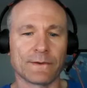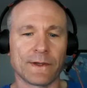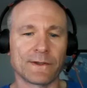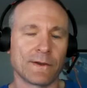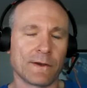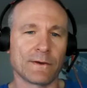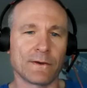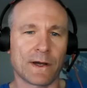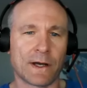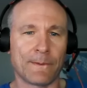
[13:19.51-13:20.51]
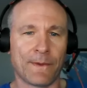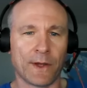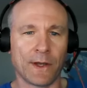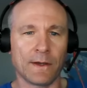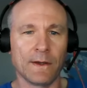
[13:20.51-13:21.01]
So that's another common
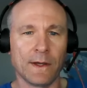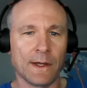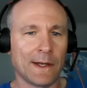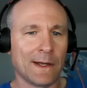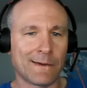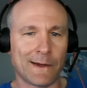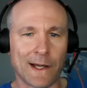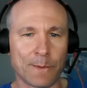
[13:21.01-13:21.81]
thing that